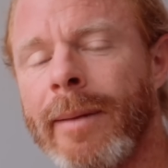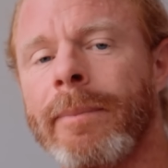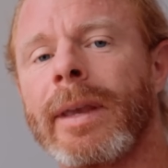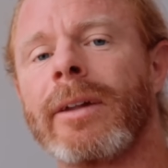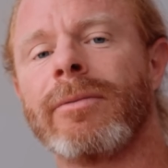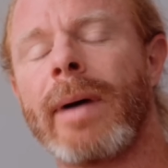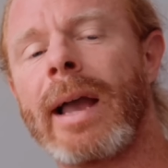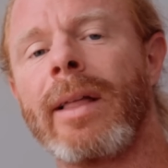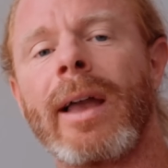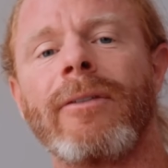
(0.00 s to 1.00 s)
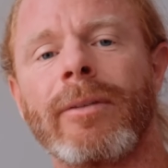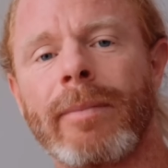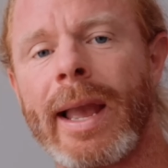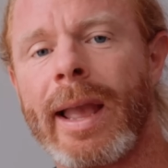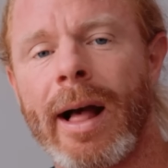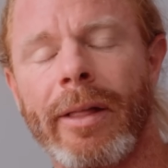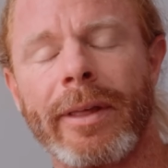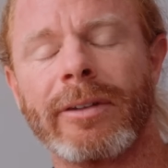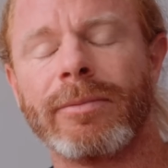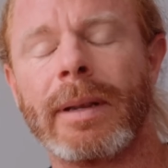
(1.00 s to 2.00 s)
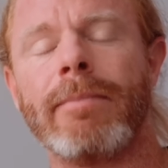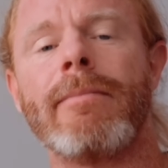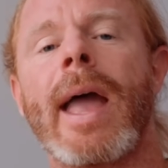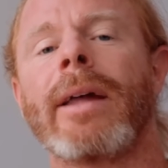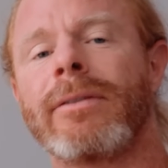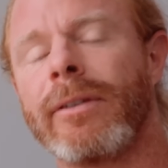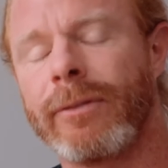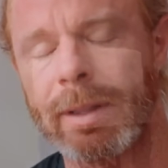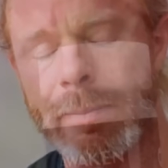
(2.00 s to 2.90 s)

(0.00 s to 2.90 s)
because my life and my health has been massively